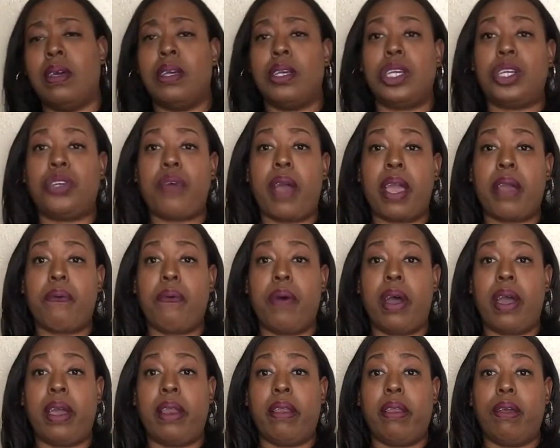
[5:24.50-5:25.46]
Strike
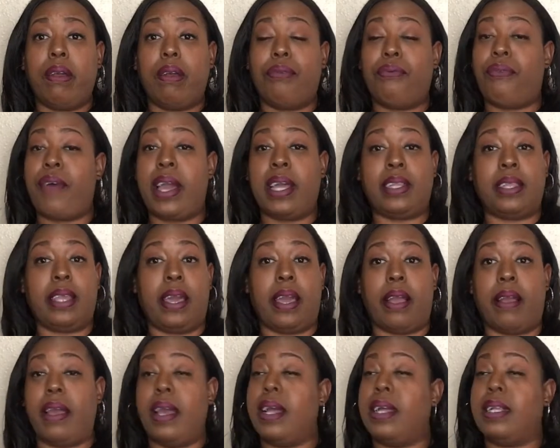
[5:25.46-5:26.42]
one right
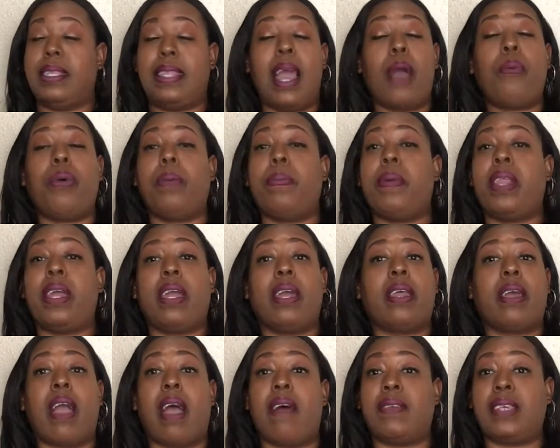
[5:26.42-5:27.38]
there. That would have been the end
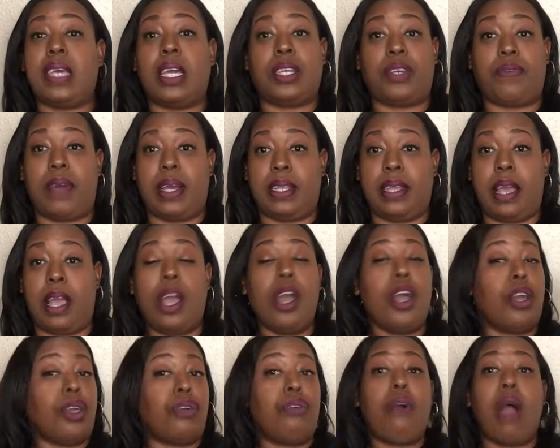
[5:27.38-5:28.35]
of conversation right there.
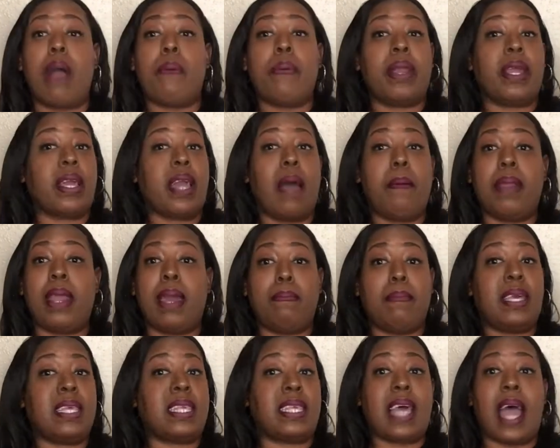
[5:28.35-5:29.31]
You already coming at
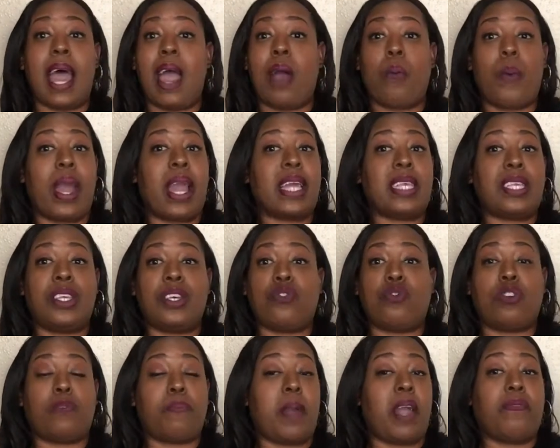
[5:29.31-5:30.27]
me sideways,
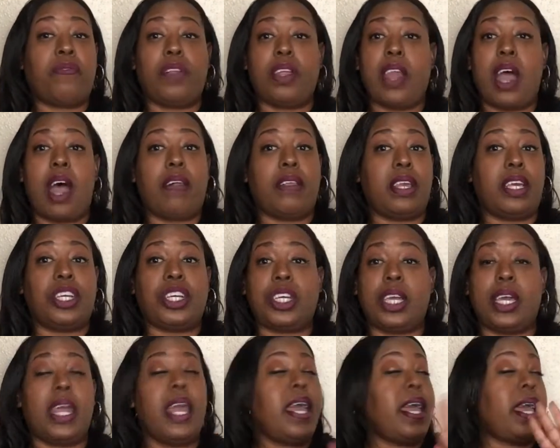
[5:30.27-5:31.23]
disrespectful and all of this
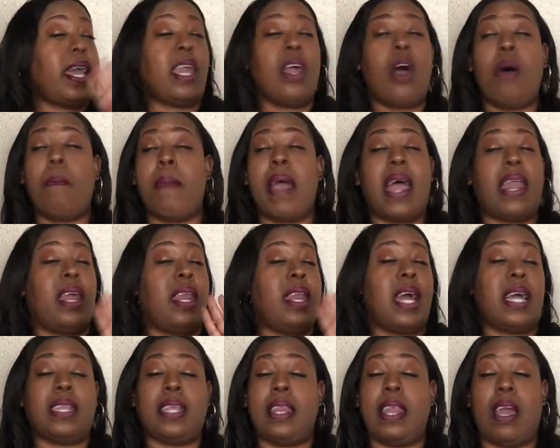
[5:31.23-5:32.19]
shit. It don't matter.
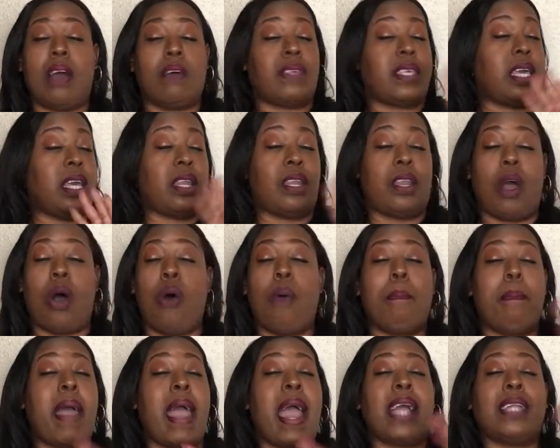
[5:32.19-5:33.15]
Nothing else. It
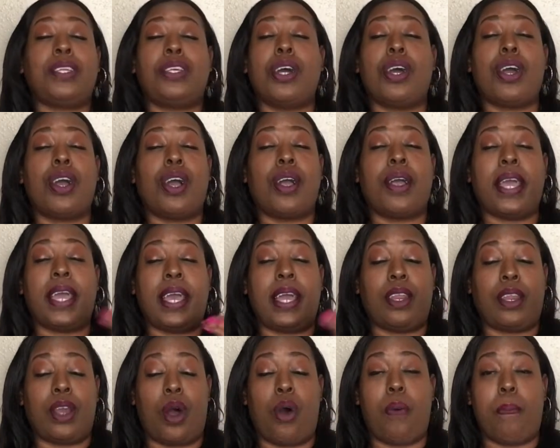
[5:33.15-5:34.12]
don't matter.
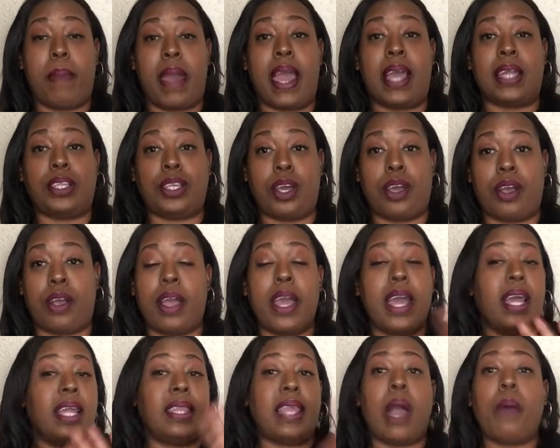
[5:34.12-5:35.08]
It don't matter.
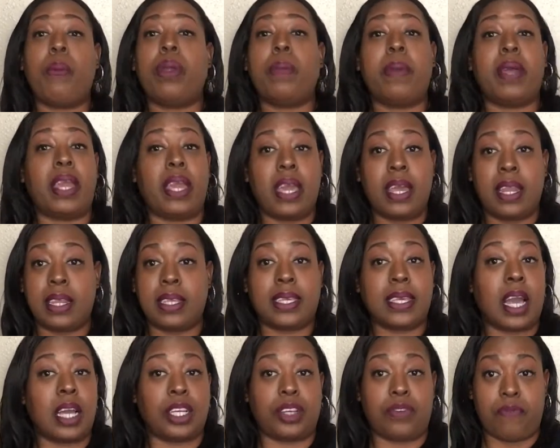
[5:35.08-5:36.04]
That would have been the end of
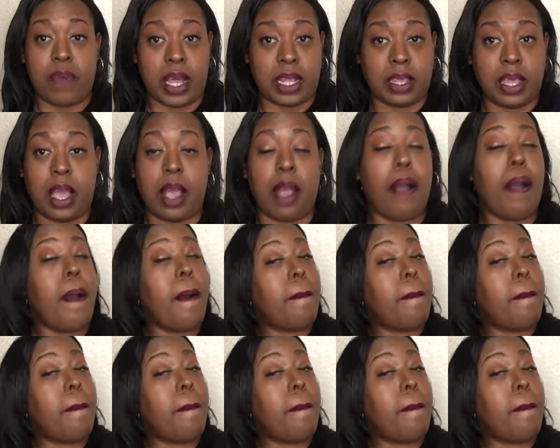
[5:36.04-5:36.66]
discussion right there.